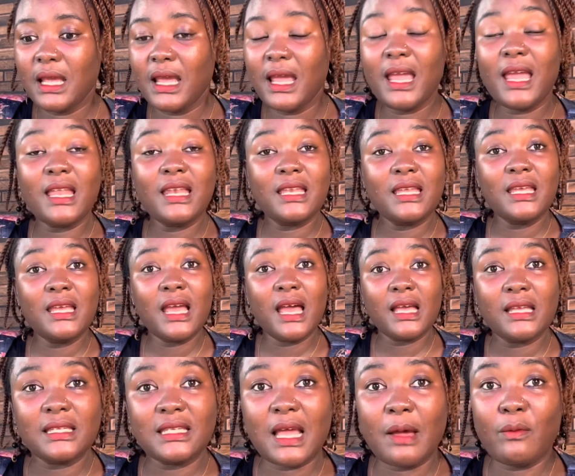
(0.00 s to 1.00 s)
and here are
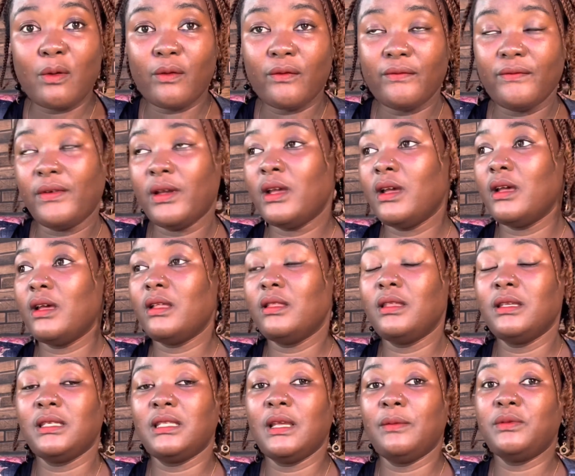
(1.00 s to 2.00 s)
some of the
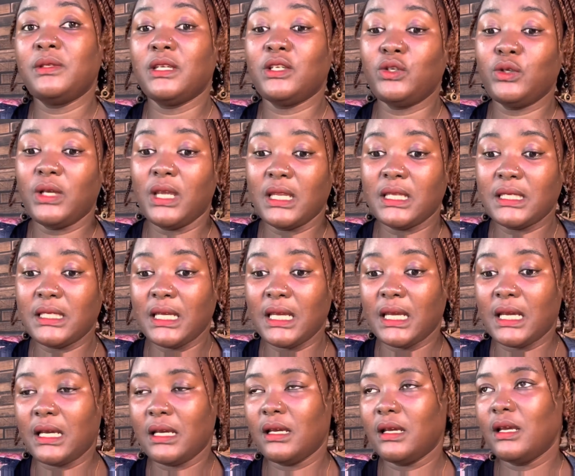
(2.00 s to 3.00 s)
steps that you can take
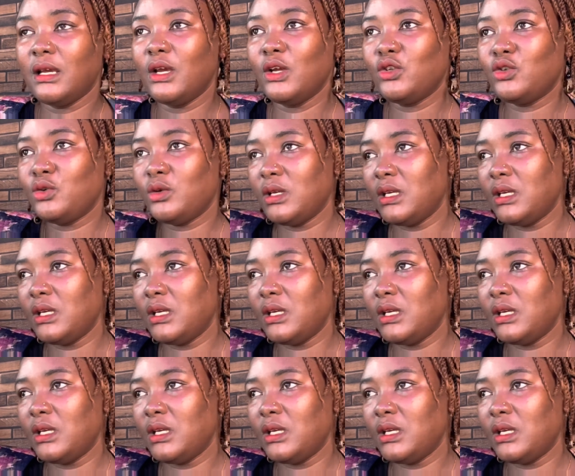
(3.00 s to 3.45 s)
to